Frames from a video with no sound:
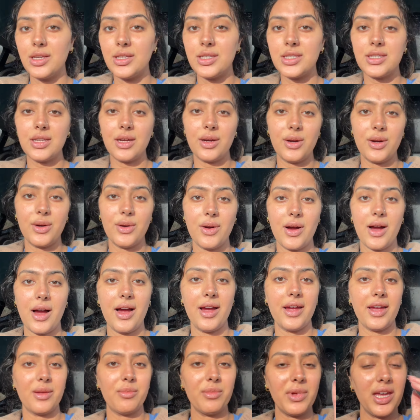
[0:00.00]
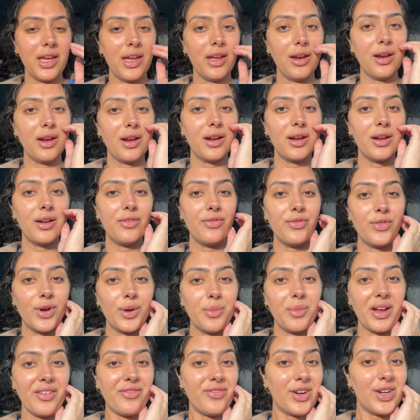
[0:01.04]
So I am here for
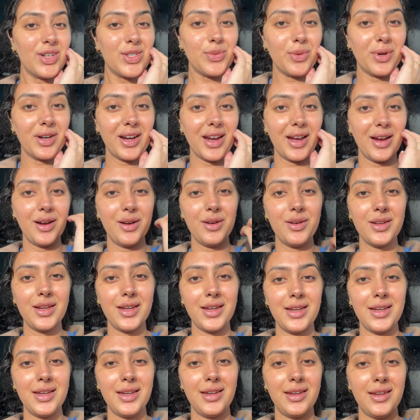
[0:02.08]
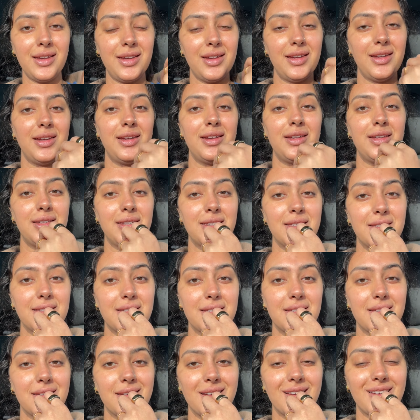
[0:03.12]
my first workout. It
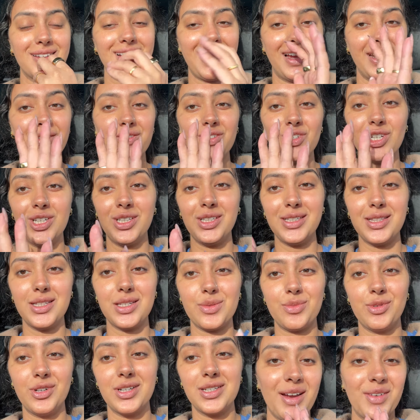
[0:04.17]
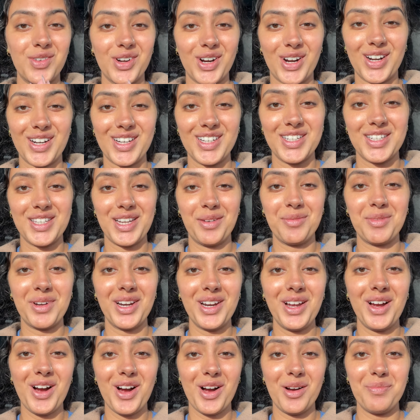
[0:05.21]
is kind of chilly this morning. Regardless, I'm
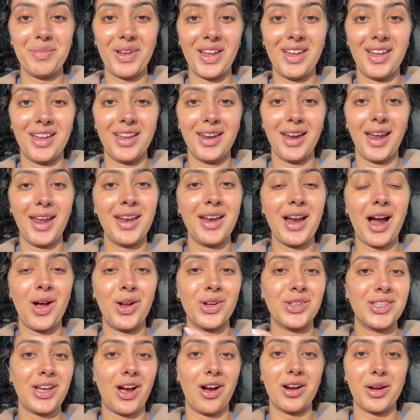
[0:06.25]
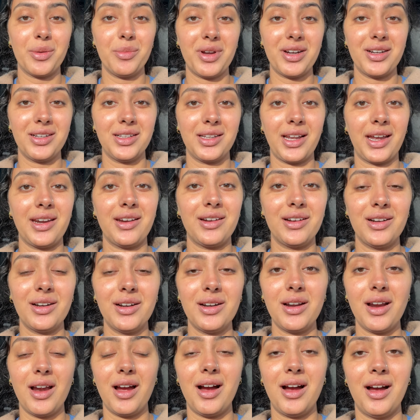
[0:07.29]
gonna hop in and I'll talk about it
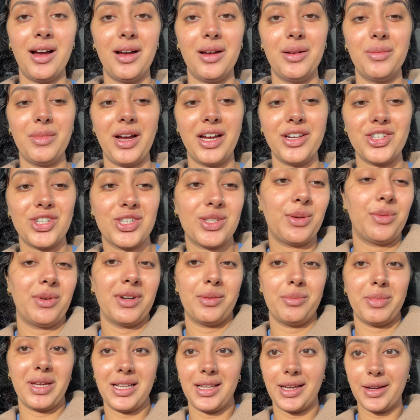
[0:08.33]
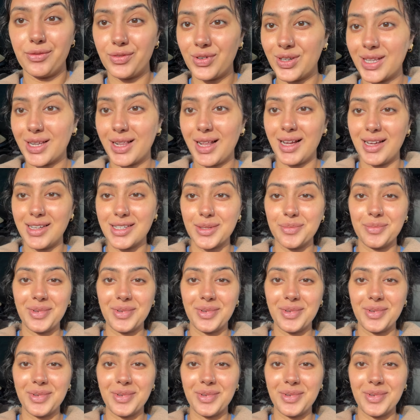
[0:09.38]
later. Um, I just don't wanna be late for the class,